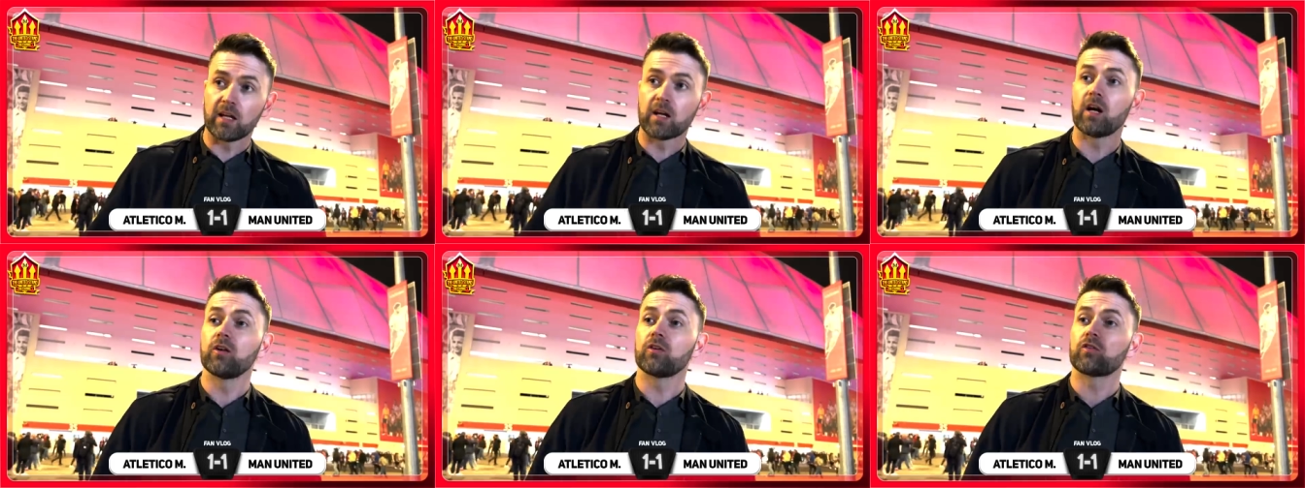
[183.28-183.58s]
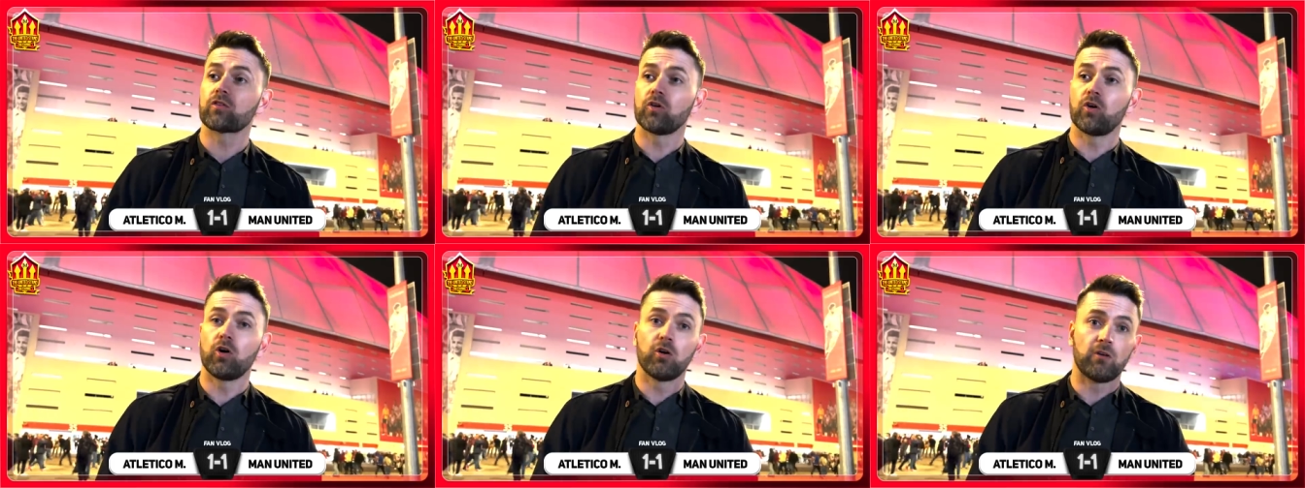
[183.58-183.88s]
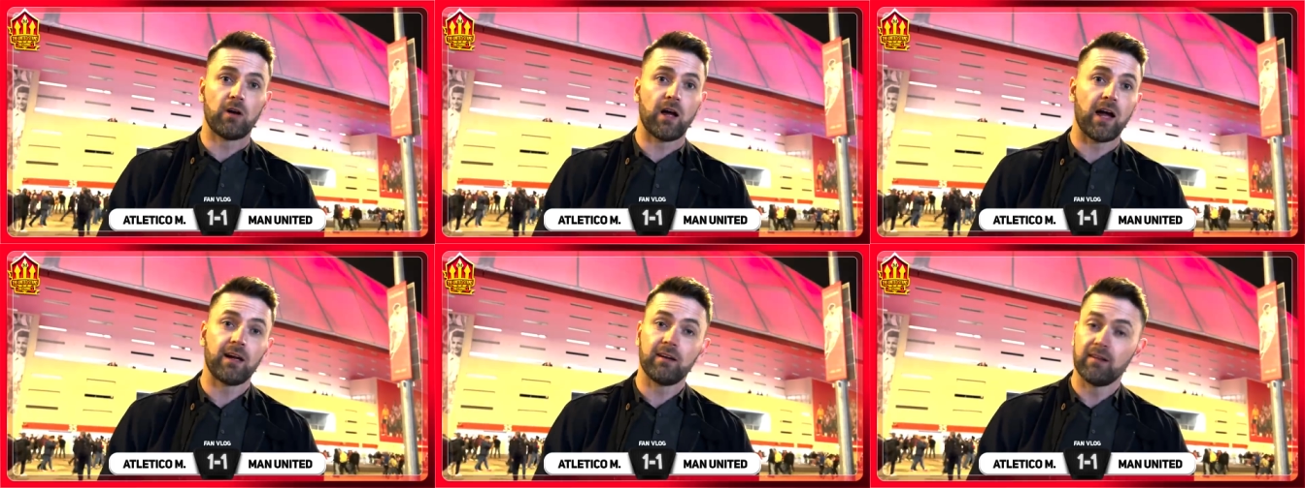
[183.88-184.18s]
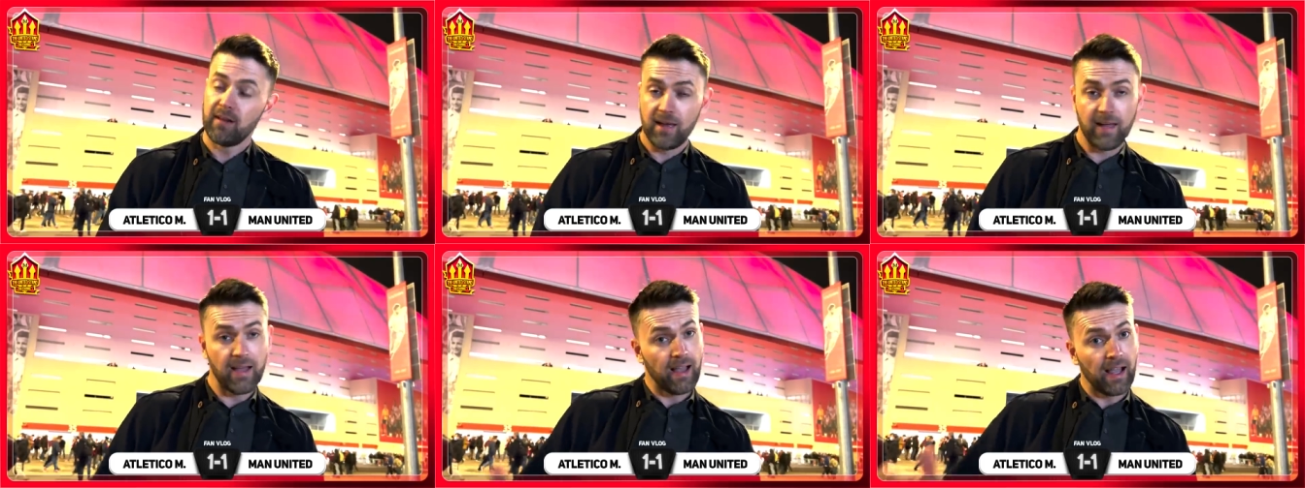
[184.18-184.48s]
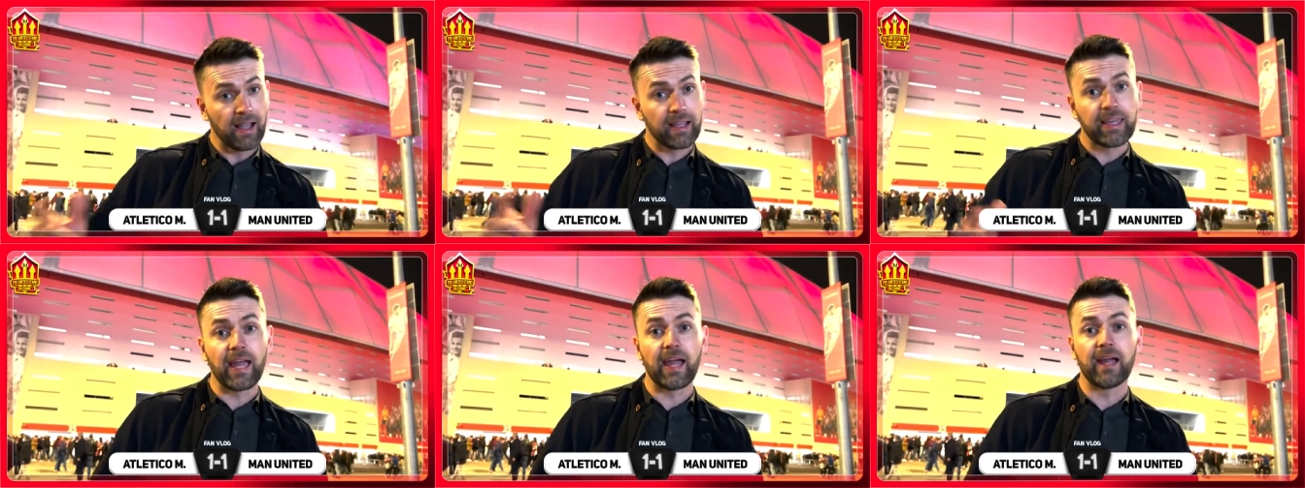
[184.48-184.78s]
I got the score right
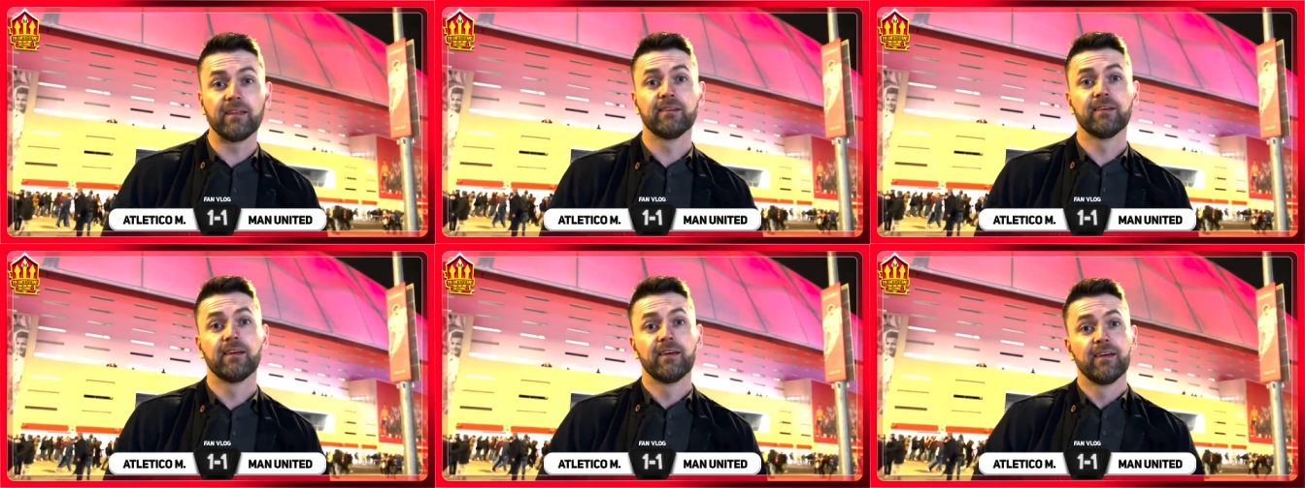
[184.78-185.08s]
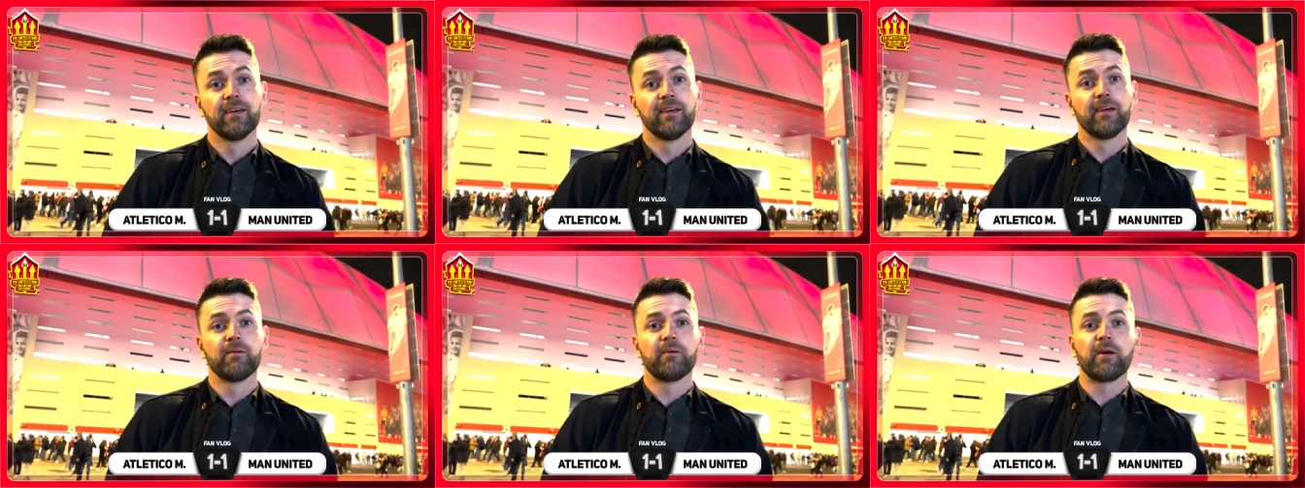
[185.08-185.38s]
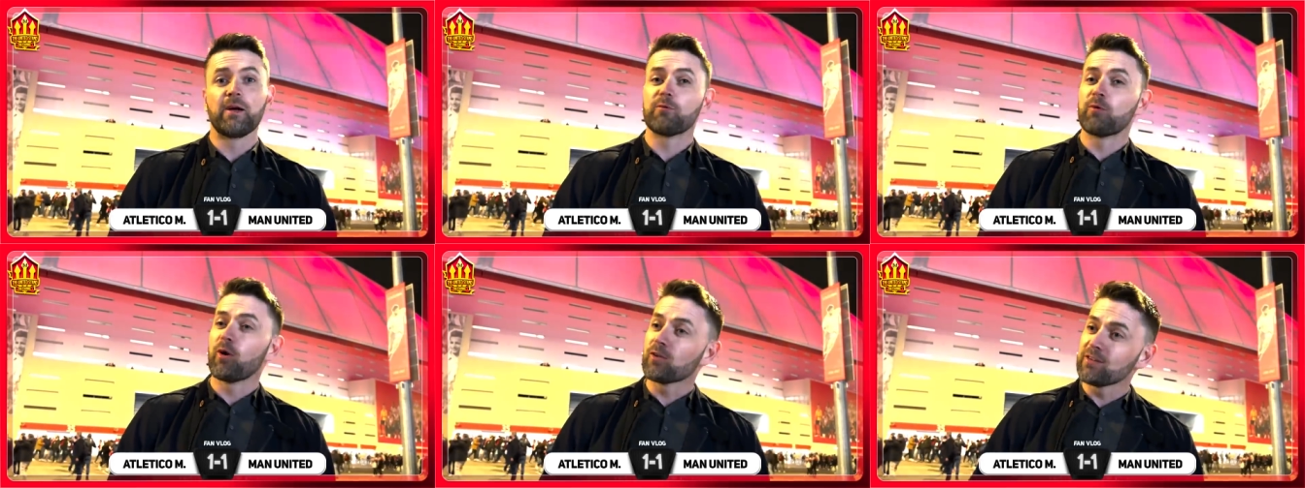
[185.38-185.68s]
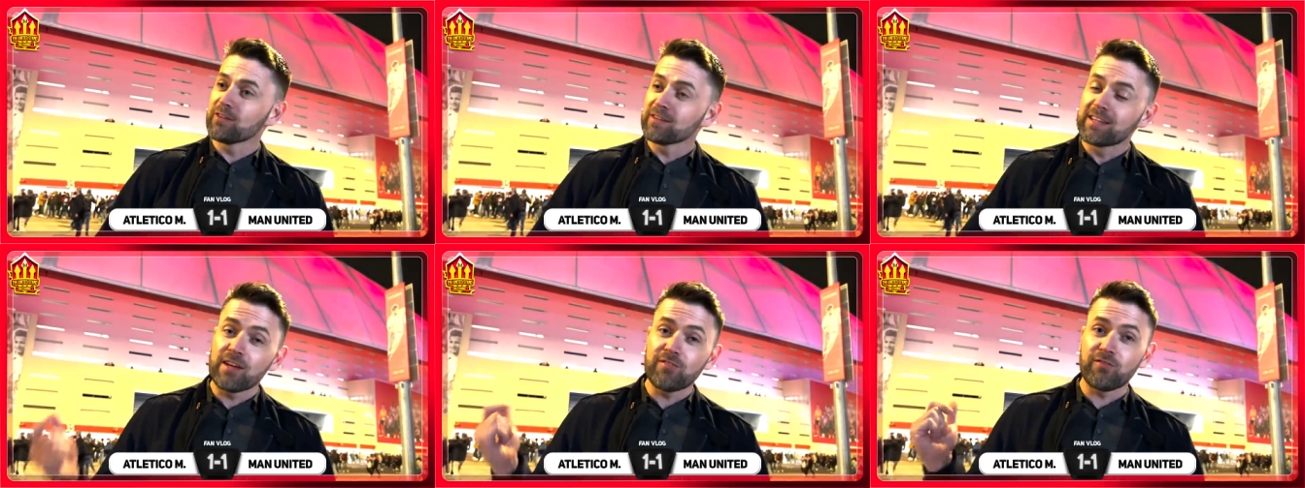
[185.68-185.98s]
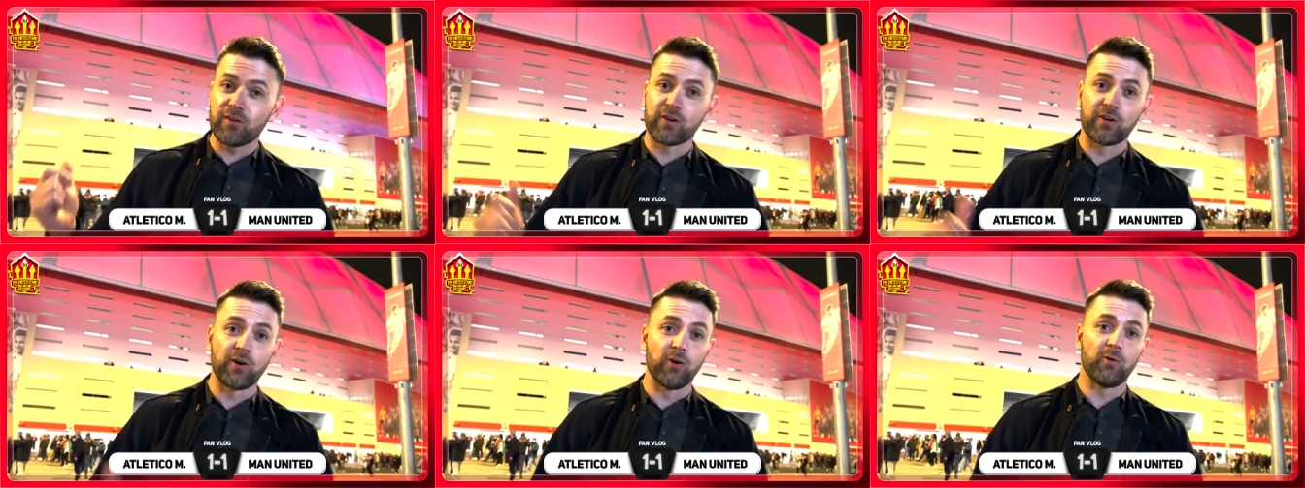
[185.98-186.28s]
again. It wasn't
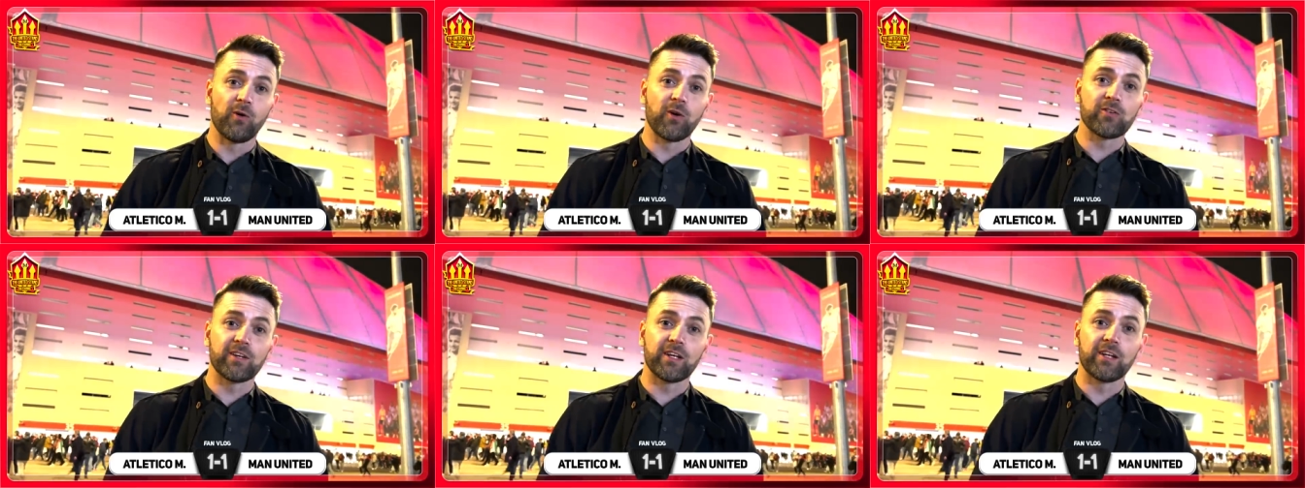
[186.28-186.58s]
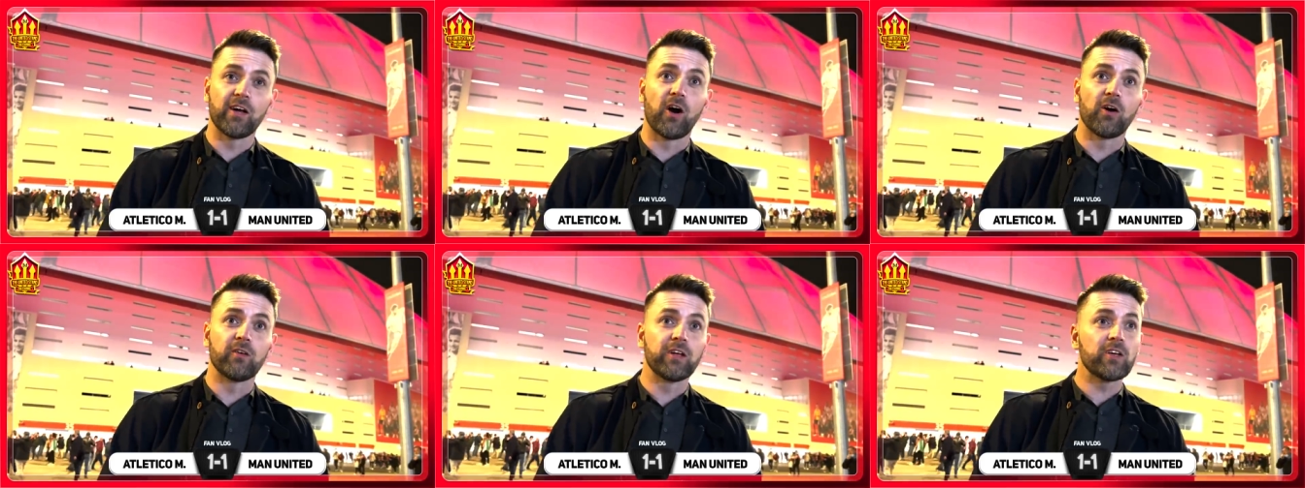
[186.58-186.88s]
difficult, was it though?